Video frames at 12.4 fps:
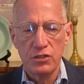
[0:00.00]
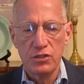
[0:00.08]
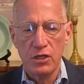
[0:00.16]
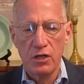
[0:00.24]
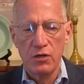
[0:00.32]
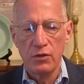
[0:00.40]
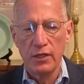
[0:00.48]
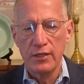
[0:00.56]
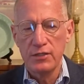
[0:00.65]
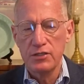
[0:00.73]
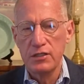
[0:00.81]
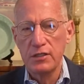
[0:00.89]
its long
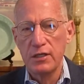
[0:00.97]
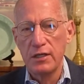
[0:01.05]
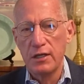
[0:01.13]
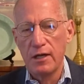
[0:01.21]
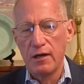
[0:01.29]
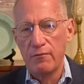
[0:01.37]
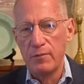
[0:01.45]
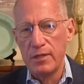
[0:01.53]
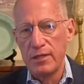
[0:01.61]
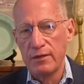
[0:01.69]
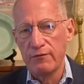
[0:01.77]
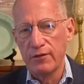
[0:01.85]
legacy of
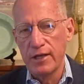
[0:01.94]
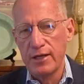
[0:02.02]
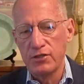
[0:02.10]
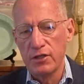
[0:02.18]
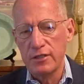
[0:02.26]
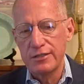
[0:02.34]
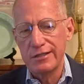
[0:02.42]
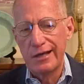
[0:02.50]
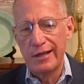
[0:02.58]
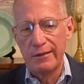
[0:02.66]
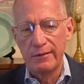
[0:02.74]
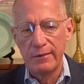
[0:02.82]
being financially
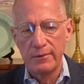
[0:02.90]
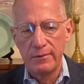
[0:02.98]
solid.